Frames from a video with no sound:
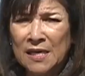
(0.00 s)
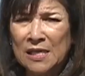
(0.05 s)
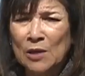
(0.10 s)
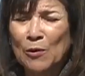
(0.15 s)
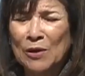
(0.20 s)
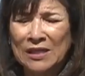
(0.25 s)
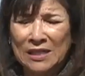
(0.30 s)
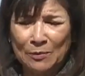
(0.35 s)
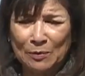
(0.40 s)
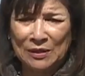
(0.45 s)

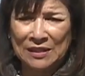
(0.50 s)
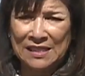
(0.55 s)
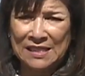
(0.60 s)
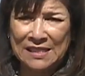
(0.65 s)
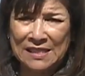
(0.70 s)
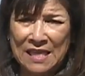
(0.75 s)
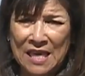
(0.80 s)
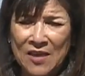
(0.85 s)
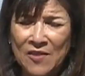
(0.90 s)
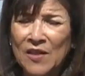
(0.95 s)
Sahuarita
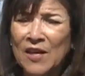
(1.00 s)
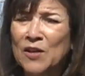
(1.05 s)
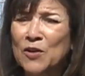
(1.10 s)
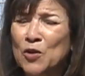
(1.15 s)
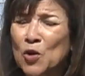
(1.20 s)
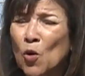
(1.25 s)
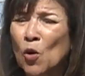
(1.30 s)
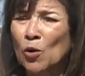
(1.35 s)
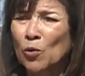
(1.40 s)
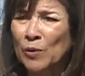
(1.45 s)
police say that
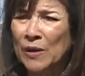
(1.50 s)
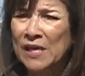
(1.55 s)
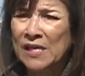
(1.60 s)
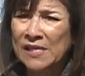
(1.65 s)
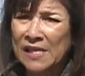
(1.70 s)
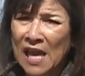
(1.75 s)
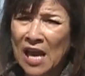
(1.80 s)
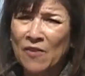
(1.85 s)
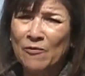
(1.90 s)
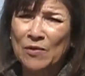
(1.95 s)
no
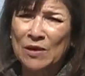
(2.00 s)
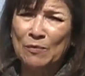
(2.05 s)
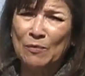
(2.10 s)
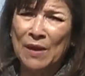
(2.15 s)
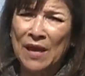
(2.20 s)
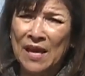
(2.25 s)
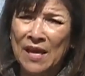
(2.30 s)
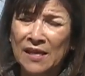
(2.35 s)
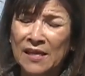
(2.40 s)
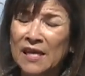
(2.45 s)
arrests have
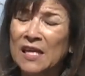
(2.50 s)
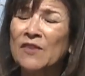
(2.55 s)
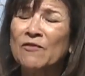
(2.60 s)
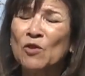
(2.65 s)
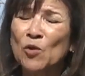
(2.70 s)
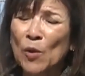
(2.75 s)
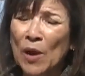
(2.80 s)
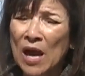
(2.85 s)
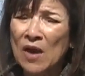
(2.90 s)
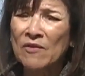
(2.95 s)
been made, and
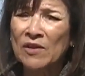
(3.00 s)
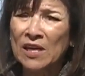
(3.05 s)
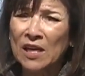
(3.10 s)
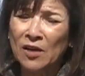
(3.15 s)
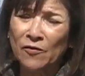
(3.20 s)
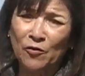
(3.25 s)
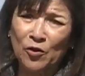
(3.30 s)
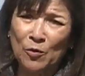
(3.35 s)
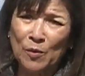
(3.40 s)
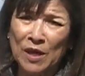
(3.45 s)
if you have
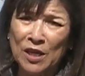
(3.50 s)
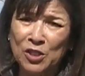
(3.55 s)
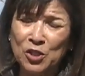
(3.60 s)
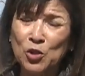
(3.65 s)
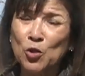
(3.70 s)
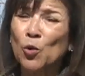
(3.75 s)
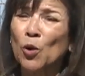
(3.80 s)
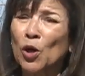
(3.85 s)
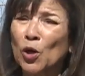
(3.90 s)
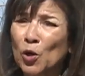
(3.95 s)
any
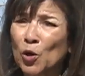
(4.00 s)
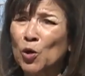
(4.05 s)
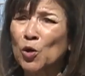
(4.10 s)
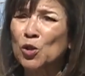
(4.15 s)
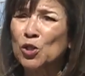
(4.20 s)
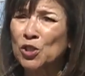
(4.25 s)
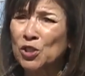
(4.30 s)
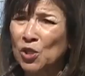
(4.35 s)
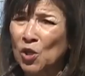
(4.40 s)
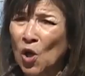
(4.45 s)
information, you are
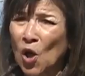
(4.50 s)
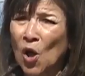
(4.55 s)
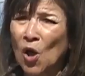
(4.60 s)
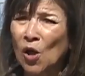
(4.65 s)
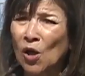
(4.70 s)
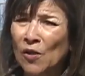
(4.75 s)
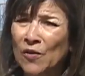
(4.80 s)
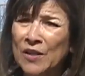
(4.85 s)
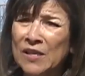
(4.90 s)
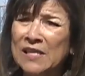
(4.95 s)
urged to
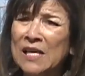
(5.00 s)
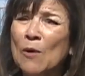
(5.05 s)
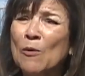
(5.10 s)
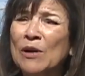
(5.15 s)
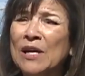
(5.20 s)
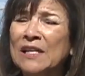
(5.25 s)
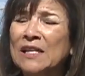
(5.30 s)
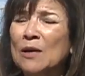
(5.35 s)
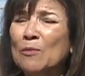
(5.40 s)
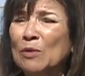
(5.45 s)
call the
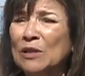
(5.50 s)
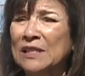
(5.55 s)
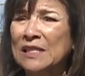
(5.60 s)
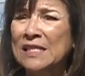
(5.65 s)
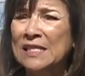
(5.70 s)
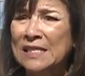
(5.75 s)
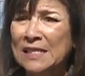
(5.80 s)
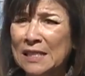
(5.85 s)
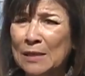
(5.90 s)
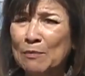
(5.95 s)
Sahuarita
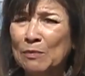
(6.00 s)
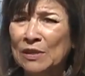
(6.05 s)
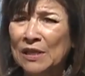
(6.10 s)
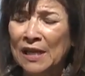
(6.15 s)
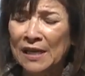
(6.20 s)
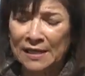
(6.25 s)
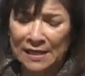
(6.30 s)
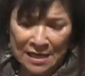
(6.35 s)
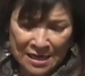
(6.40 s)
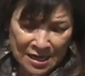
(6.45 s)
police tip
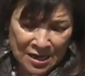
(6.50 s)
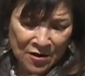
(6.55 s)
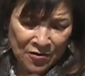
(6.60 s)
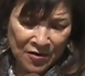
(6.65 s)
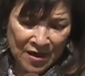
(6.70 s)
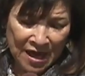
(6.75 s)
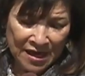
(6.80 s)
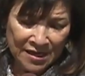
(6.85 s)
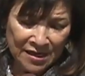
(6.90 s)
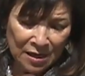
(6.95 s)
line.
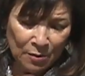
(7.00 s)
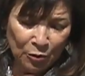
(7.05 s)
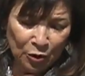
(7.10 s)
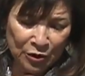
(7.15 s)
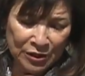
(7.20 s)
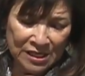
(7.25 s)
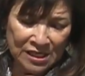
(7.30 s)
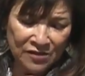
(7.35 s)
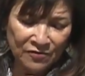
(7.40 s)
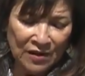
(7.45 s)
That
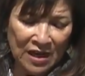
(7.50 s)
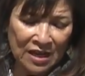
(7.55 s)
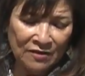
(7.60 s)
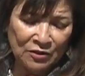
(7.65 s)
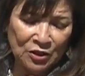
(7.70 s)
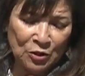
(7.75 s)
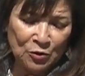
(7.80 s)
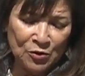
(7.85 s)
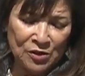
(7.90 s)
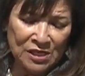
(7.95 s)
number is
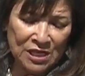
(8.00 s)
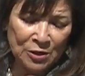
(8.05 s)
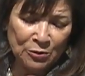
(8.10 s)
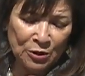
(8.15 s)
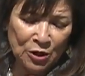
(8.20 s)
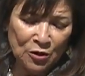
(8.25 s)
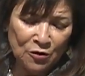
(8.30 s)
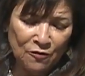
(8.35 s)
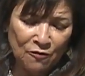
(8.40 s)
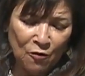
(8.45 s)

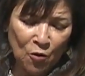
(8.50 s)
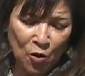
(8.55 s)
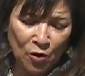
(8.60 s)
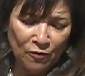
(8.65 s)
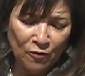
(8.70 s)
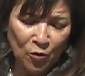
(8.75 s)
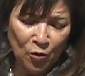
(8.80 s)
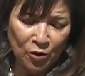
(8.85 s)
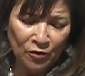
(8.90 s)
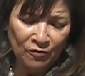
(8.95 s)

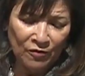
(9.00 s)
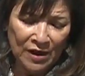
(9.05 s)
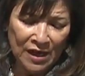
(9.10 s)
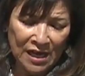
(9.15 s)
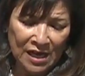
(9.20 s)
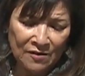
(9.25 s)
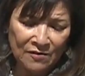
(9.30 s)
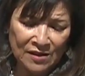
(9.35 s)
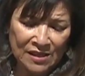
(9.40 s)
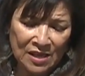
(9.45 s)

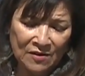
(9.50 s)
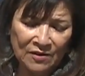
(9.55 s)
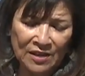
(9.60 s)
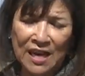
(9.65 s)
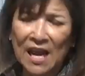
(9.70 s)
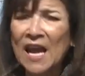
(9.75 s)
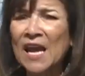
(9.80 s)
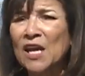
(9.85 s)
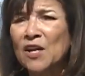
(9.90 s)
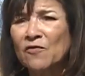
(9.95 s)

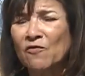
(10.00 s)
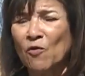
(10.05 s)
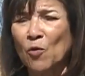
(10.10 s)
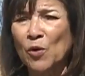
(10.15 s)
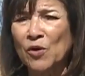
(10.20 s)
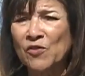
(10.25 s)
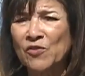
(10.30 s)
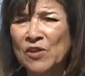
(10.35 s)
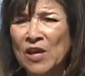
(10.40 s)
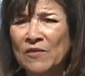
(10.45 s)

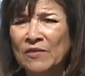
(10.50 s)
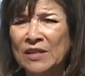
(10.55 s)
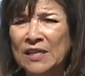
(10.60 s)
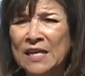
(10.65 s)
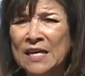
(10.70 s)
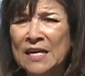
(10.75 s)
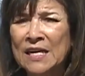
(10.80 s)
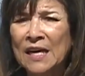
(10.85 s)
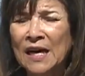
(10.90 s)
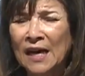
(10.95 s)

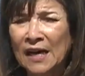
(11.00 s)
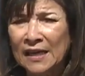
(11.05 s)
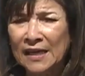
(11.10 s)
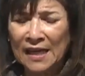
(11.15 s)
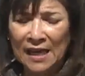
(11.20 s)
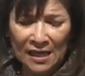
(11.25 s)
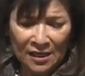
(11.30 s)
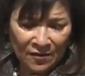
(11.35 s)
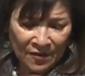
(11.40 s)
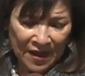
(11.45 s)
520-445-7847.
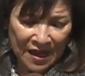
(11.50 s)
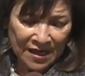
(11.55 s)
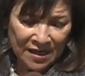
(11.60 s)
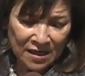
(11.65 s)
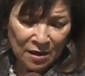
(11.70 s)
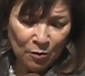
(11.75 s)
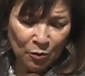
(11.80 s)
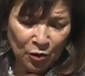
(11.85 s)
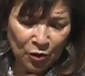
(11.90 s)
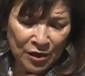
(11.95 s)
Again,
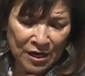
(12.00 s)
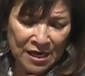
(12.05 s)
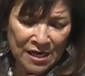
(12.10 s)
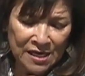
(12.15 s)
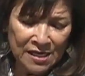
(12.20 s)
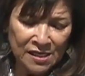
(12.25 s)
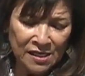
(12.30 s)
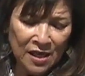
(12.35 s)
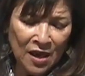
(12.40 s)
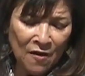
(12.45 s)
that number
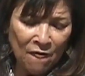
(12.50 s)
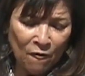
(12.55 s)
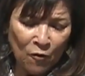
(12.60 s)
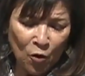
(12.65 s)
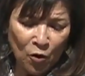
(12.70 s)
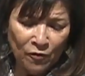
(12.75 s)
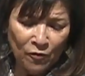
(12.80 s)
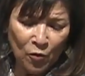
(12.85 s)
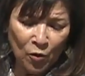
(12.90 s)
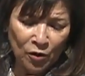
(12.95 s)
is
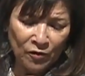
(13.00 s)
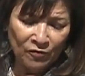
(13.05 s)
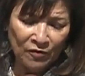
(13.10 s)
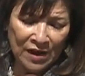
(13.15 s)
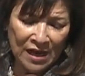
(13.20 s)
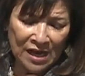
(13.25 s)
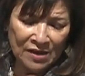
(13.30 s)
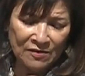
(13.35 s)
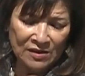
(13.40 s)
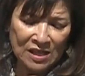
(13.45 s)

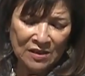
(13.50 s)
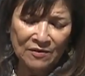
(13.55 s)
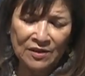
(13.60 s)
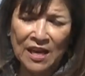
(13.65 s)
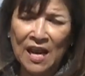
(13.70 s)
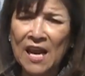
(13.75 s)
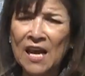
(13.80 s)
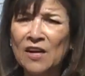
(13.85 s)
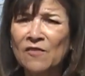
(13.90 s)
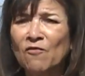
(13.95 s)

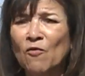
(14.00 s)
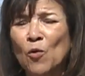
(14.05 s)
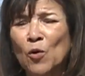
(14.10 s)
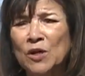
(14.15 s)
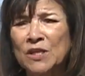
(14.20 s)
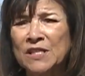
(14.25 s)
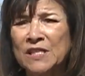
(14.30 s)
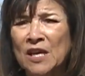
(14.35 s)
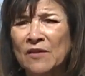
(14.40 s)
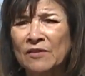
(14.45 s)

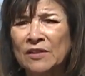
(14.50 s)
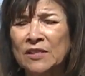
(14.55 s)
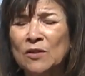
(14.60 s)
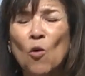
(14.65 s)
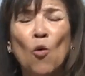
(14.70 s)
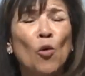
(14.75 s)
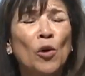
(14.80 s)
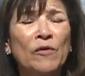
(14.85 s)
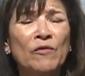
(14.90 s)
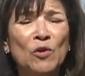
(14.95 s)

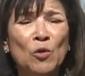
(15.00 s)
445-7847, or